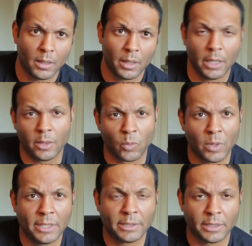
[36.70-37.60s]
And the
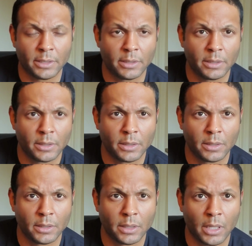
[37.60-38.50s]
reason
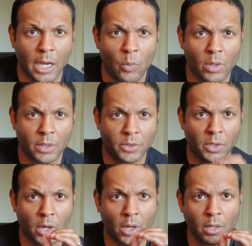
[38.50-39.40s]
I want to
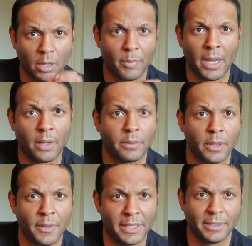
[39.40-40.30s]
talk about
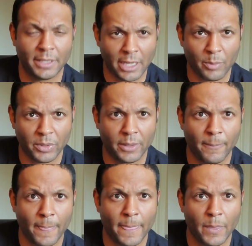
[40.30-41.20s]
this topic
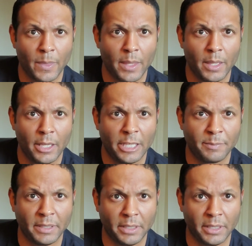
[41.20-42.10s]
is
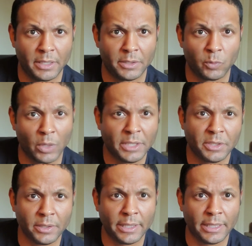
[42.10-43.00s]
because
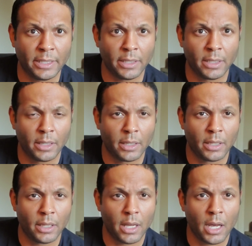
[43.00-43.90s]
recently
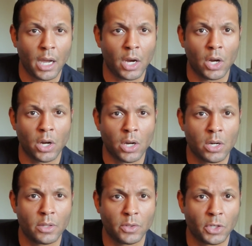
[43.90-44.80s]
I
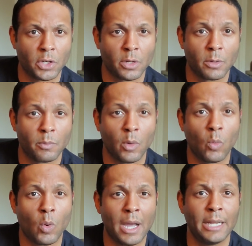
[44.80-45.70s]
heard the term
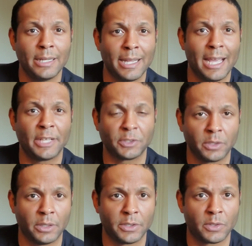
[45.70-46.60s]
white
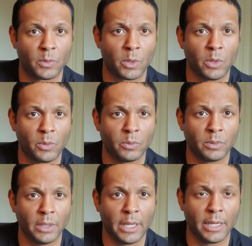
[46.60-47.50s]
nationalist thrown
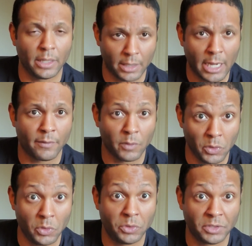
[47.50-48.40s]
in a lot of
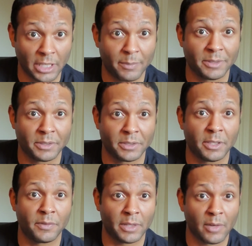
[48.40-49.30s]
news segments and
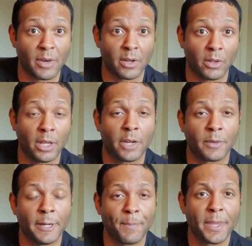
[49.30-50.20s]
stuff that I read online,
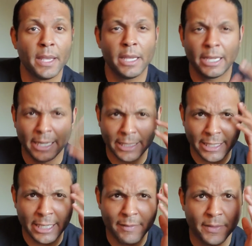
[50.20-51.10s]
right? And I
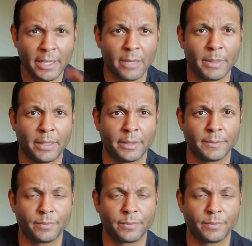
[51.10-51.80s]
didn't even think about it.